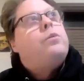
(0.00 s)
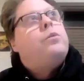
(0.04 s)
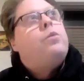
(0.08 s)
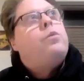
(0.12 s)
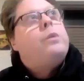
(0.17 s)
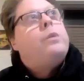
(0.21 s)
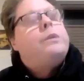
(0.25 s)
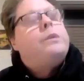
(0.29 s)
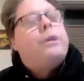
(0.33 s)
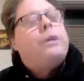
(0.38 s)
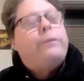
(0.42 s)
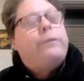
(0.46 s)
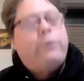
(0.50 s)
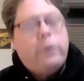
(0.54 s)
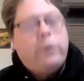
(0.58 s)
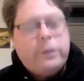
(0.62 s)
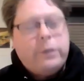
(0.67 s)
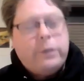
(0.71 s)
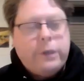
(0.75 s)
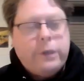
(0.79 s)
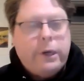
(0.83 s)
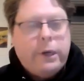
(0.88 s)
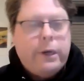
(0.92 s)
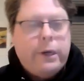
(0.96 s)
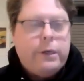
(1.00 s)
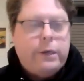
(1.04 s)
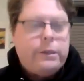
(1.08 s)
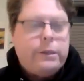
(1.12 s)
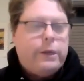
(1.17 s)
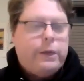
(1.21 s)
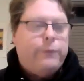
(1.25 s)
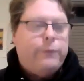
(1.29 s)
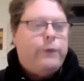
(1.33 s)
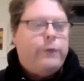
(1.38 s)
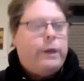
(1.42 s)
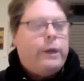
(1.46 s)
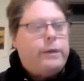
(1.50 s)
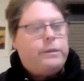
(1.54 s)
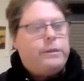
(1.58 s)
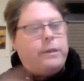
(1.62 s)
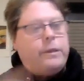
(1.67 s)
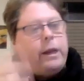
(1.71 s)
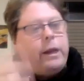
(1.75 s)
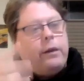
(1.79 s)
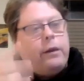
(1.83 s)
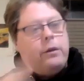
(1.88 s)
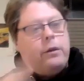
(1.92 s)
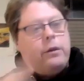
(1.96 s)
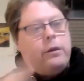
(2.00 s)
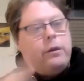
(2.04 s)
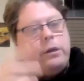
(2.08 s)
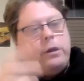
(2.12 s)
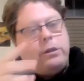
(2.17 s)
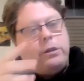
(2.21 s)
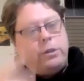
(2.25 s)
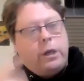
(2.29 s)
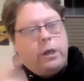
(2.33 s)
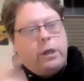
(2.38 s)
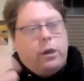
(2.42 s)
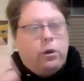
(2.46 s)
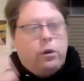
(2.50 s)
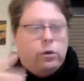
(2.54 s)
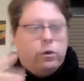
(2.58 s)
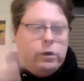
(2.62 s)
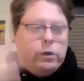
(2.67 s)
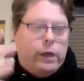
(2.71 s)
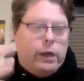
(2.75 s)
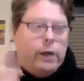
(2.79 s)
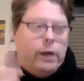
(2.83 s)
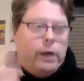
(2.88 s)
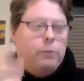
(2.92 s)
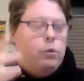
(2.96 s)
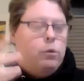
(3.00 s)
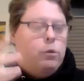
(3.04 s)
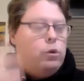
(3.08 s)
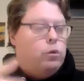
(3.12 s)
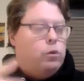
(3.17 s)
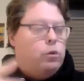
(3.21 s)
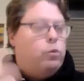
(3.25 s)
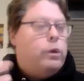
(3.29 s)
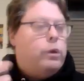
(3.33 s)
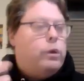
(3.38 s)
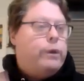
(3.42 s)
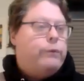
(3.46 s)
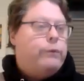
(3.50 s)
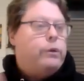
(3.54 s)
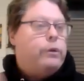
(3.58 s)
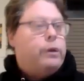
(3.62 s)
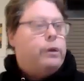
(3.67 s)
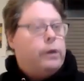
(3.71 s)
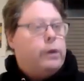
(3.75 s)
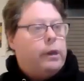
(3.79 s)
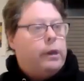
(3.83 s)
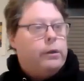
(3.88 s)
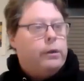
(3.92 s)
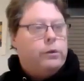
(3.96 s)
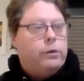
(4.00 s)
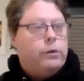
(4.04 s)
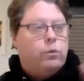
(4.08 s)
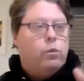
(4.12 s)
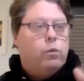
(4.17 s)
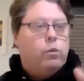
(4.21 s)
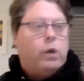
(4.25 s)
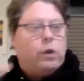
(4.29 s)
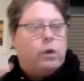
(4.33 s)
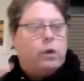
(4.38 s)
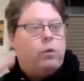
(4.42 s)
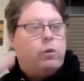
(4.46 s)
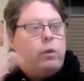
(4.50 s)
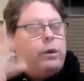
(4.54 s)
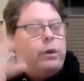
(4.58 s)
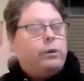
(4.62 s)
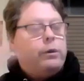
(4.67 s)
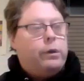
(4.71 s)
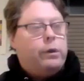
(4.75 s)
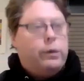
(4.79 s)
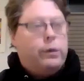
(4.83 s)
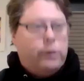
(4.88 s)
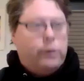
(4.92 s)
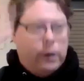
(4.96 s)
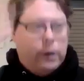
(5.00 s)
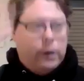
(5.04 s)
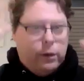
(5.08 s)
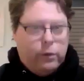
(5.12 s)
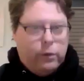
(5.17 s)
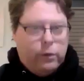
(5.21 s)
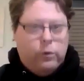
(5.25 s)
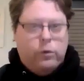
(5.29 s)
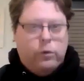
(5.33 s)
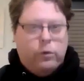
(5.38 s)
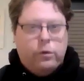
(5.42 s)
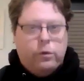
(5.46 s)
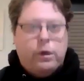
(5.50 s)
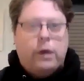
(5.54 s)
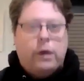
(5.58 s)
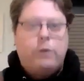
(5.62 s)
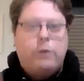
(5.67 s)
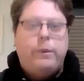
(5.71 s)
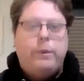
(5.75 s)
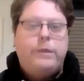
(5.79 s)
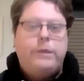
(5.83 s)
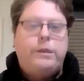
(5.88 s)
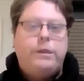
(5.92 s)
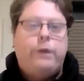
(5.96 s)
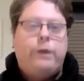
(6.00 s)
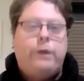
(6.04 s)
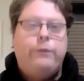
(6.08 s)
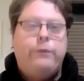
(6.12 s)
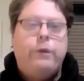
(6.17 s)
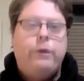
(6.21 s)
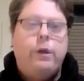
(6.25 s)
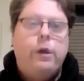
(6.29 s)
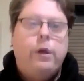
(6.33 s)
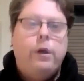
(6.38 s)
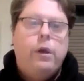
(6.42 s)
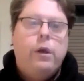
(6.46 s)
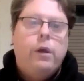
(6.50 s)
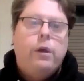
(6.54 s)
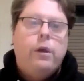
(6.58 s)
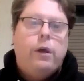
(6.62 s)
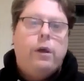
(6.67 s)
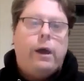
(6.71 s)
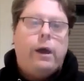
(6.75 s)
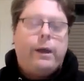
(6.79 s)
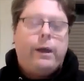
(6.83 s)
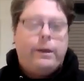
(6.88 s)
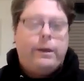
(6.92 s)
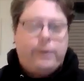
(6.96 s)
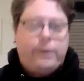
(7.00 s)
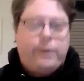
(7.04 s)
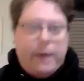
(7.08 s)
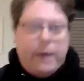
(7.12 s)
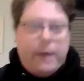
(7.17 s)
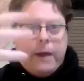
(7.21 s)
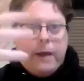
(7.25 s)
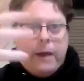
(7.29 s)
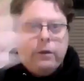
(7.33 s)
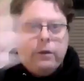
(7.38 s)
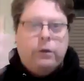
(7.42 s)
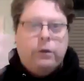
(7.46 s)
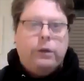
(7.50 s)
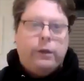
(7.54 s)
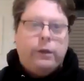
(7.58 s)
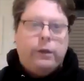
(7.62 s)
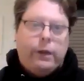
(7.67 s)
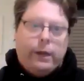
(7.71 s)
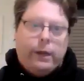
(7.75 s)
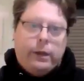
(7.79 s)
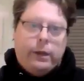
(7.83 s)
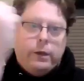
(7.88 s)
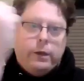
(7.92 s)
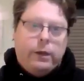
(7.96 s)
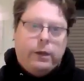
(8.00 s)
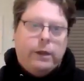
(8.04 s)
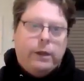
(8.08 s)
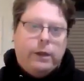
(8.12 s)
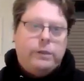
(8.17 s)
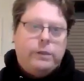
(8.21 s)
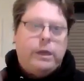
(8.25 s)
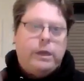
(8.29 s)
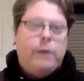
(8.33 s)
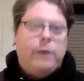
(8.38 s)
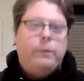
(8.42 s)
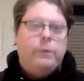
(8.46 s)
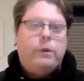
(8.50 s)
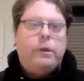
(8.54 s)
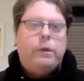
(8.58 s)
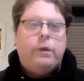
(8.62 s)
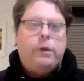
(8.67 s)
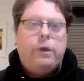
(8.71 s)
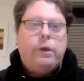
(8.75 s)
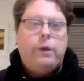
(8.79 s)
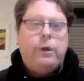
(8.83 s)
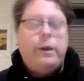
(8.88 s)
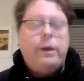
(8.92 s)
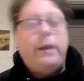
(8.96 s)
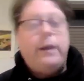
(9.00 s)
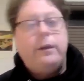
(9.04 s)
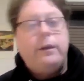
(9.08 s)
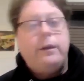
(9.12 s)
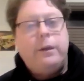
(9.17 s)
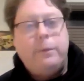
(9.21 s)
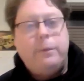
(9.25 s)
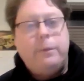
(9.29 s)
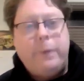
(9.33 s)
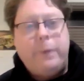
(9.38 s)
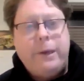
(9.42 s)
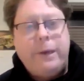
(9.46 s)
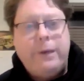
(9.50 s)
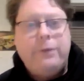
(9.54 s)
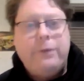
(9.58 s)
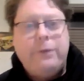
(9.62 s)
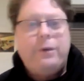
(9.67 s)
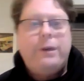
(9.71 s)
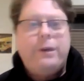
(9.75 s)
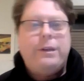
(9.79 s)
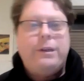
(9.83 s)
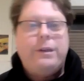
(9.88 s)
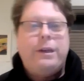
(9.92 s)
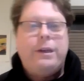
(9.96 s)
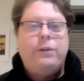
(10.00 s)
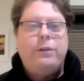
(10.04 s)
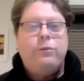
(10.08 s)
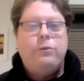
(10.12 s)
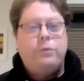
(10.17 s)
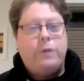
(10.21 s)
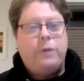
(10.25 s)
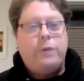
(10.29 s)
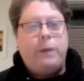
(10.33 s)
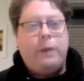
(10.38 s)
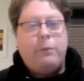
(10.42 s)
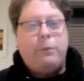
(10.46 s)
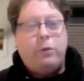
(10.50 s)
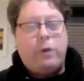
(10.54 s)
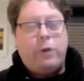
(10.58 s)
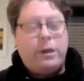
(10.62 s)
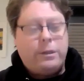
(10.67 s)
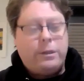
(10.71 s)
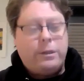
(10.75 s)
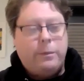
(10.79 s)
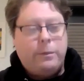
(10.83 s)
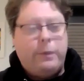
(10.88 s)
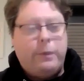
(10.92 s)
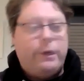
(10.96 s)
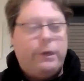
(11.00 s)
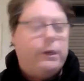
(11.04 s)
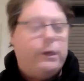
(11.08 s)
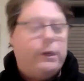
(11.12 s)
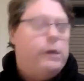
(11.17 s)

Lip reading: what's unfortunate is if I stand on a chair or table or whatever and walk around and talk to myself, I get tackled and they jam a needle in me, right? They jam drugs in me.